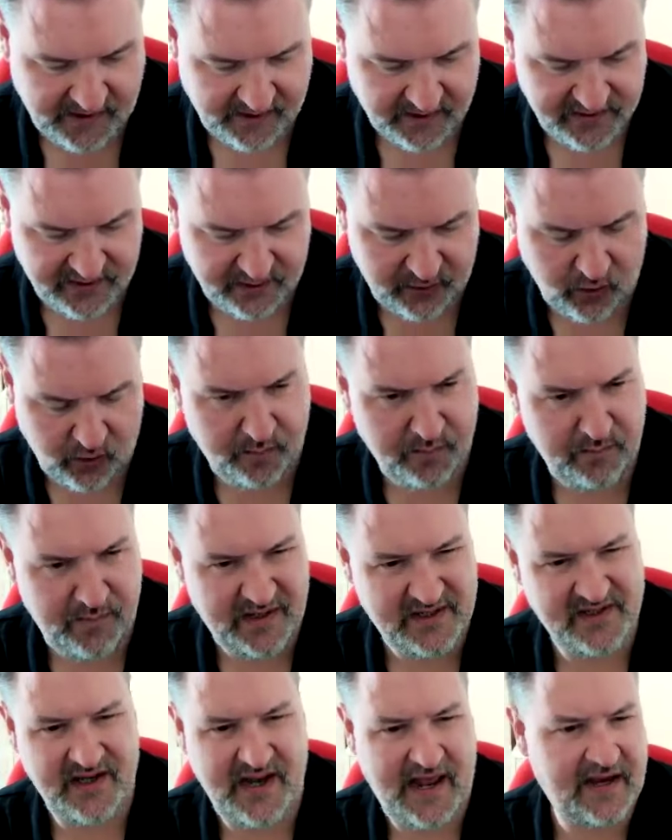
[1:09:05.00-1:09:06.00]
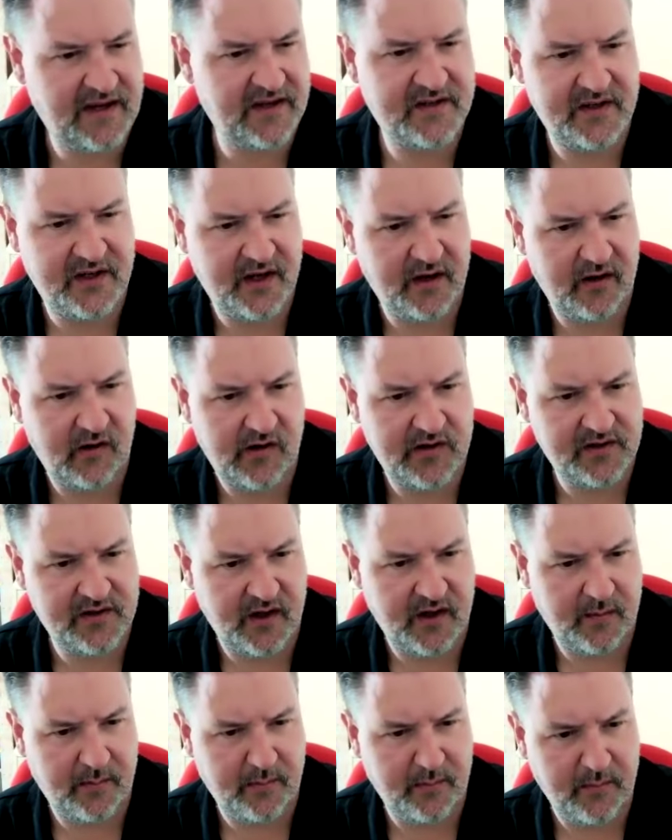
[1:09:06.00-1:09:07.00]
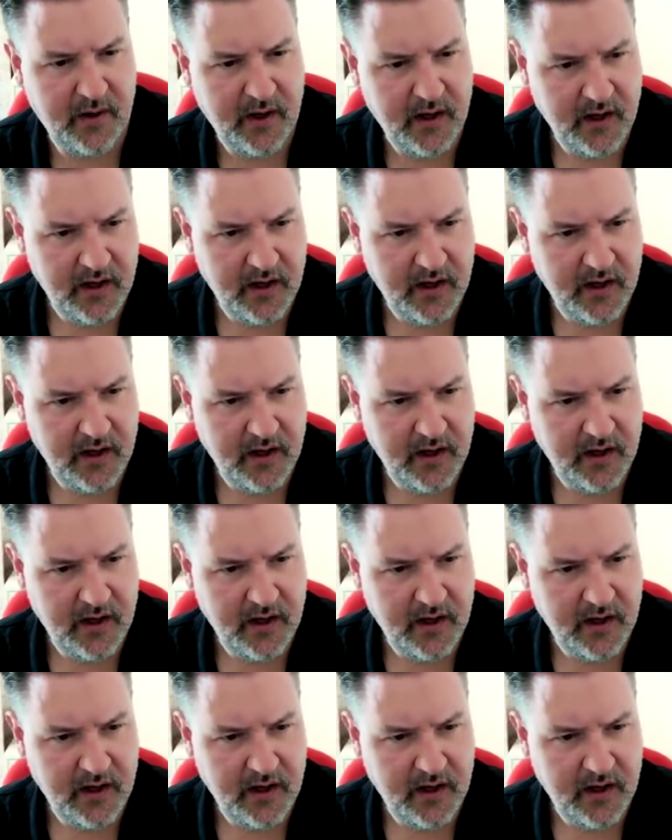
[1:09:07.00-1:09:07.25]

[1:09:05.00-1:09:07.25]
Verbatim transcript: magazine called Mslexia. It's um